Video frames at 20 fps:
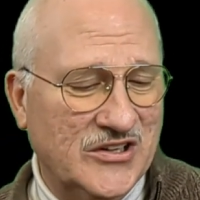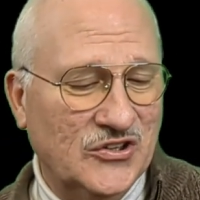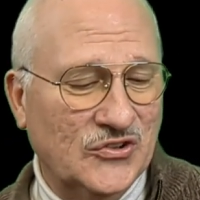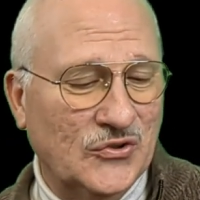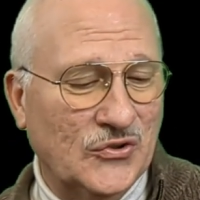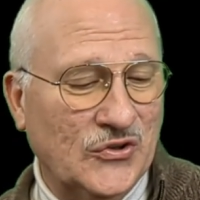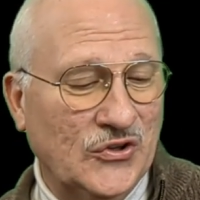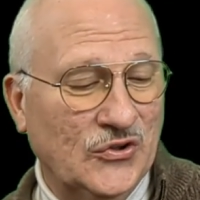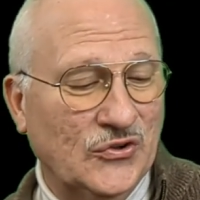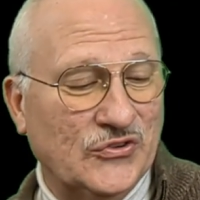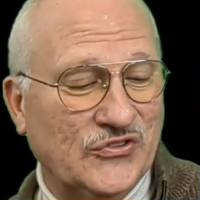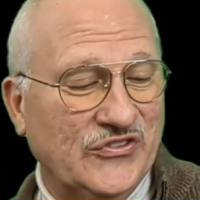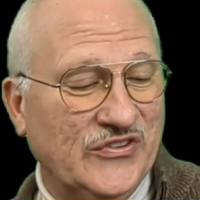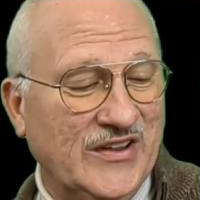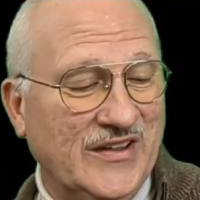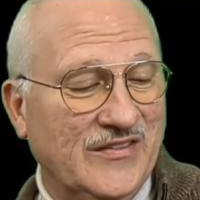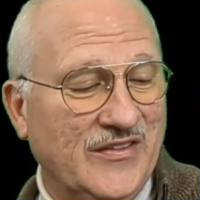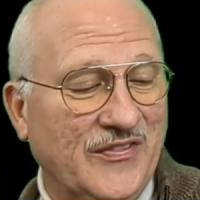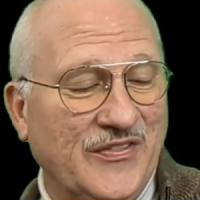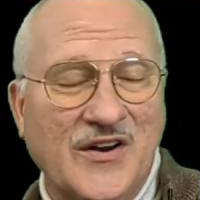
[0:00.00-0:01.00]
you'll
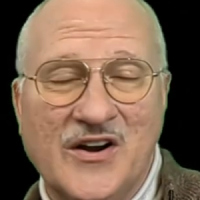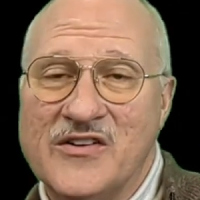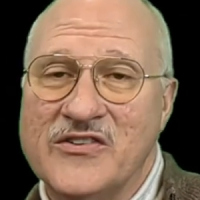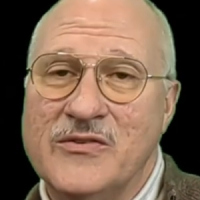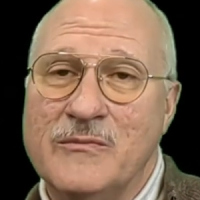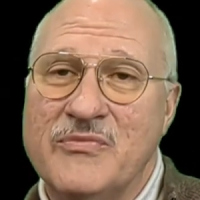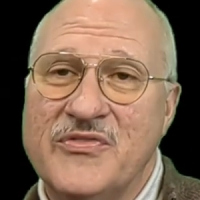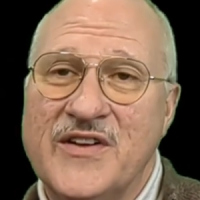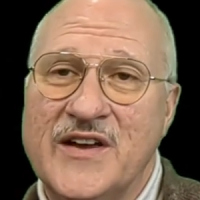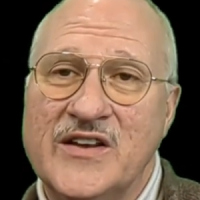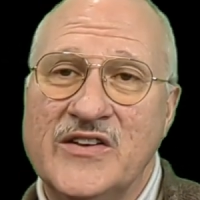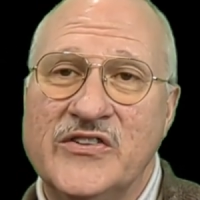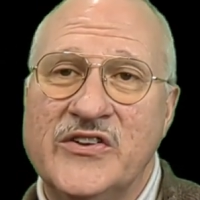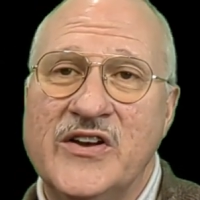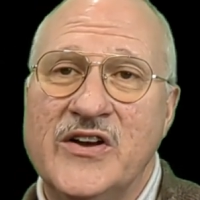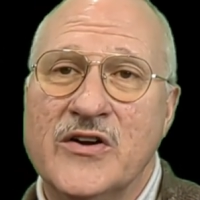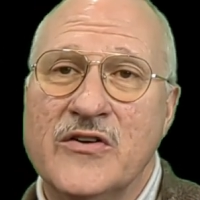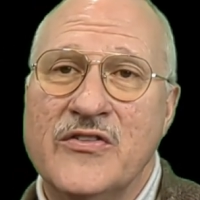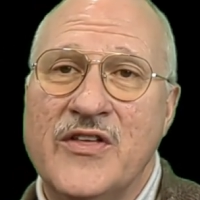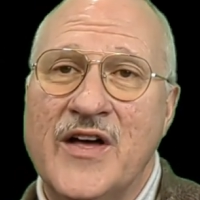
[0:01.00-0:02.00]
see that there are some things
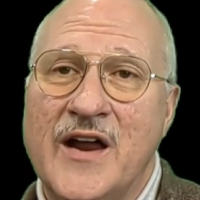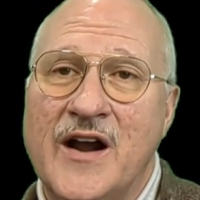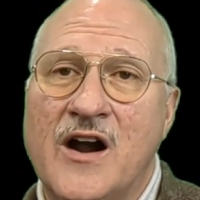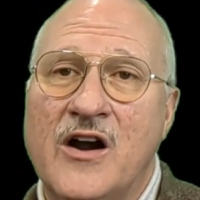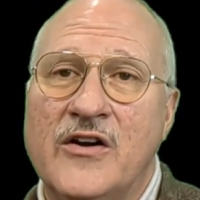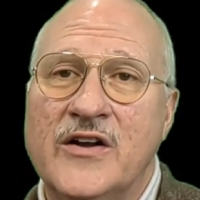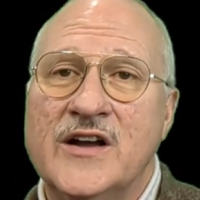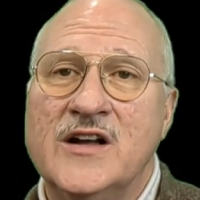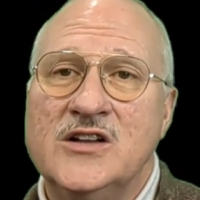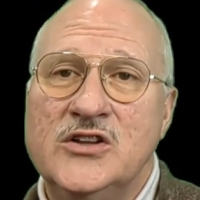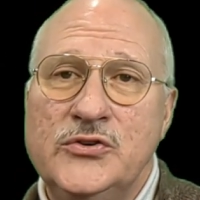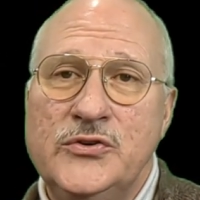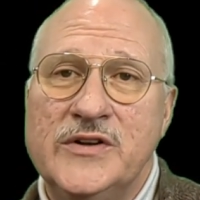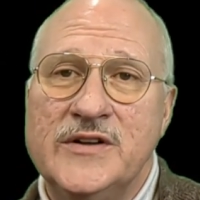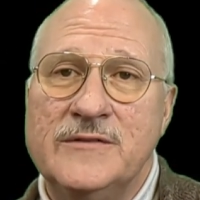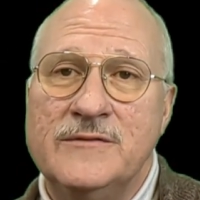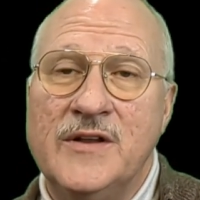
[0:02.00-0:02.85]
here that are included.